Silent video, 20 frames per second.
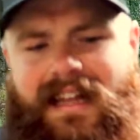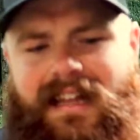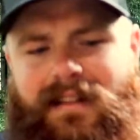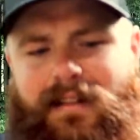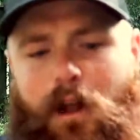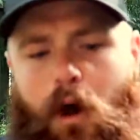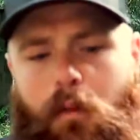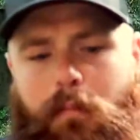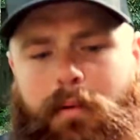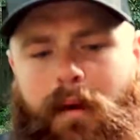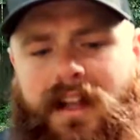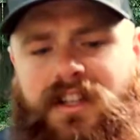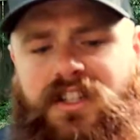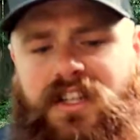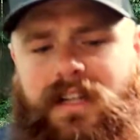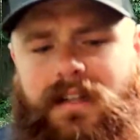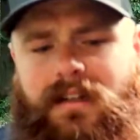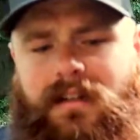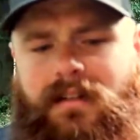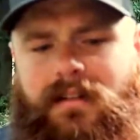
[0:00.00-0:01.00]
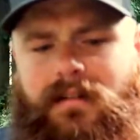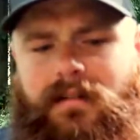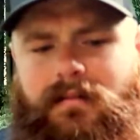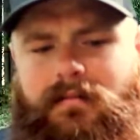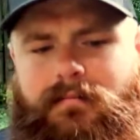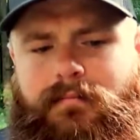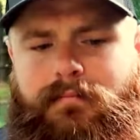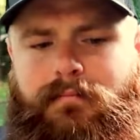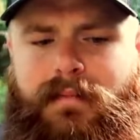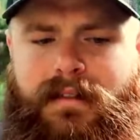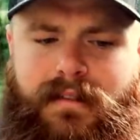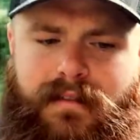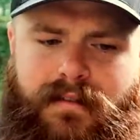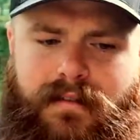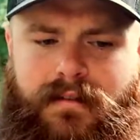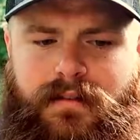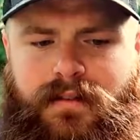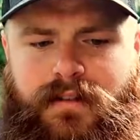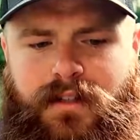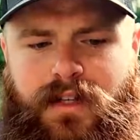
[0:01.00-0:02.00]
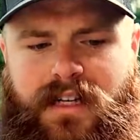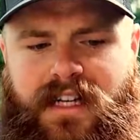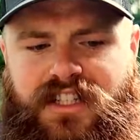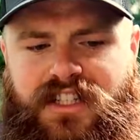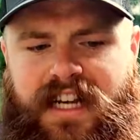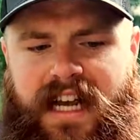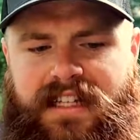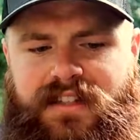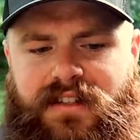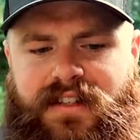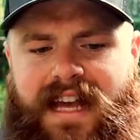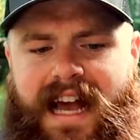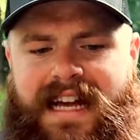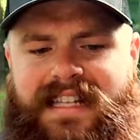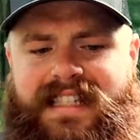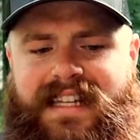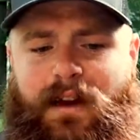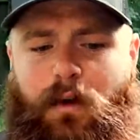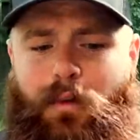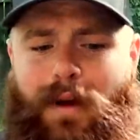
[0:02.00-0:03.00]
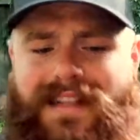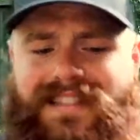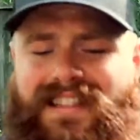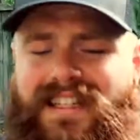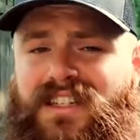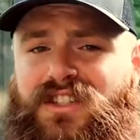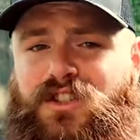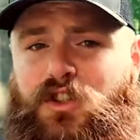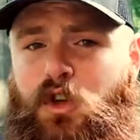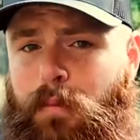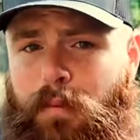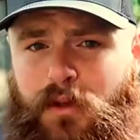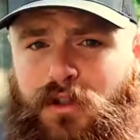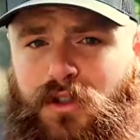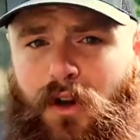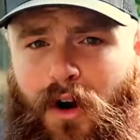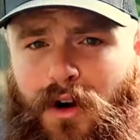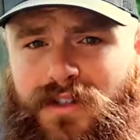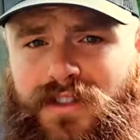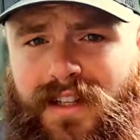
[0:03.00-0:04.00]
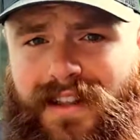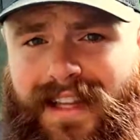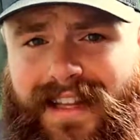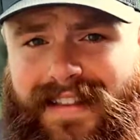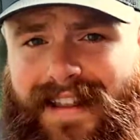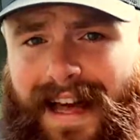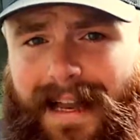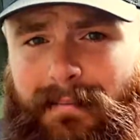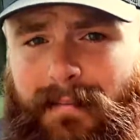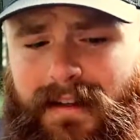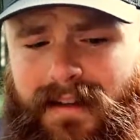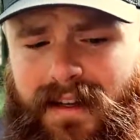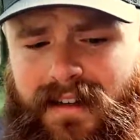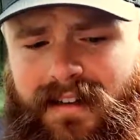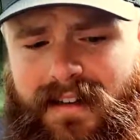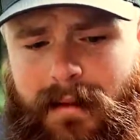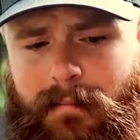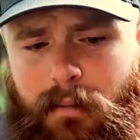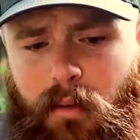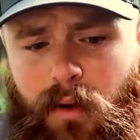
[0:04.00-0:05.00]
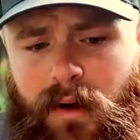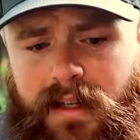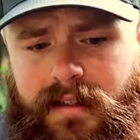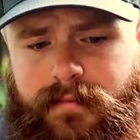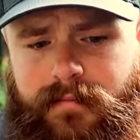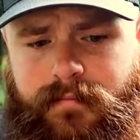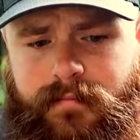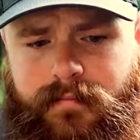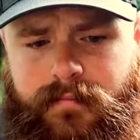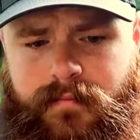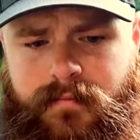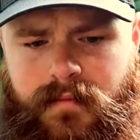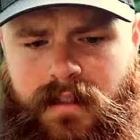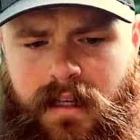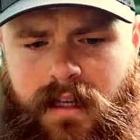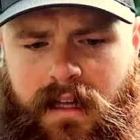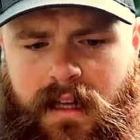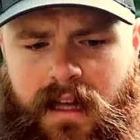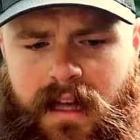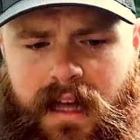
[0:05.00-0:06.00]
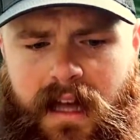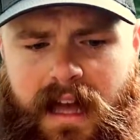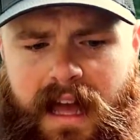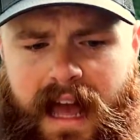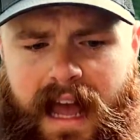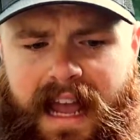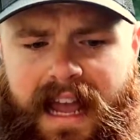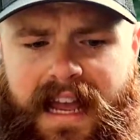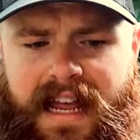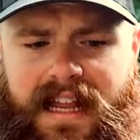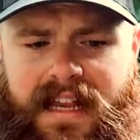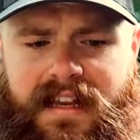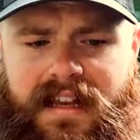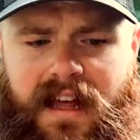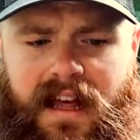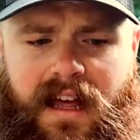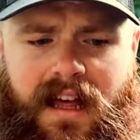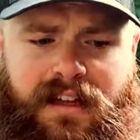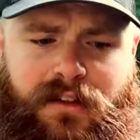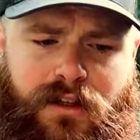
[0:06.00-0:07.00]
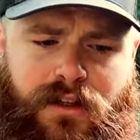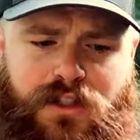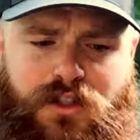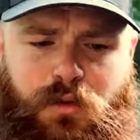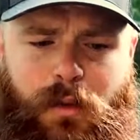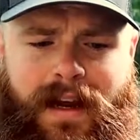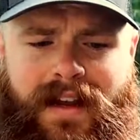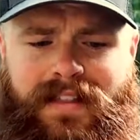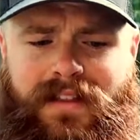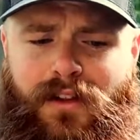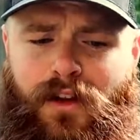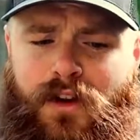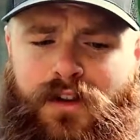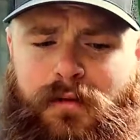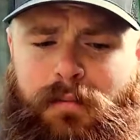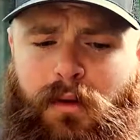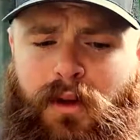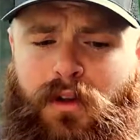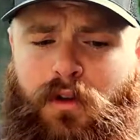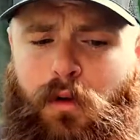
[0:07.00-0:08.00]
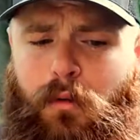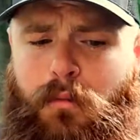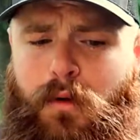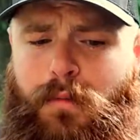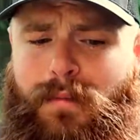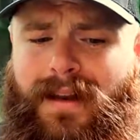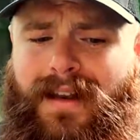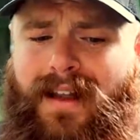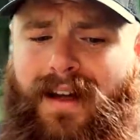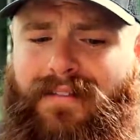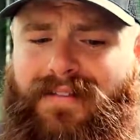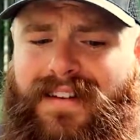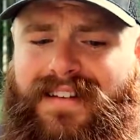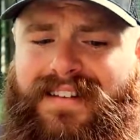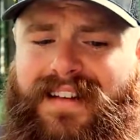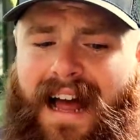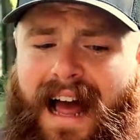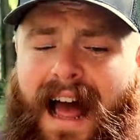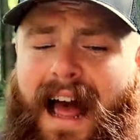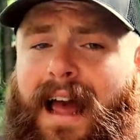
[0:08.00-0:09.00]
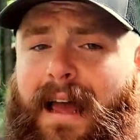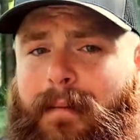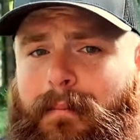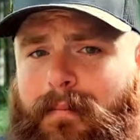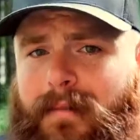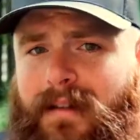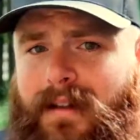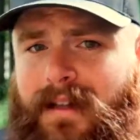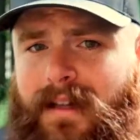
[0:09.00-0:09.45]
Low budget, took a chance on casting a wrestling superstar as a lead that hadn't been done to that point. And it took a swing at the largest political movement of the time.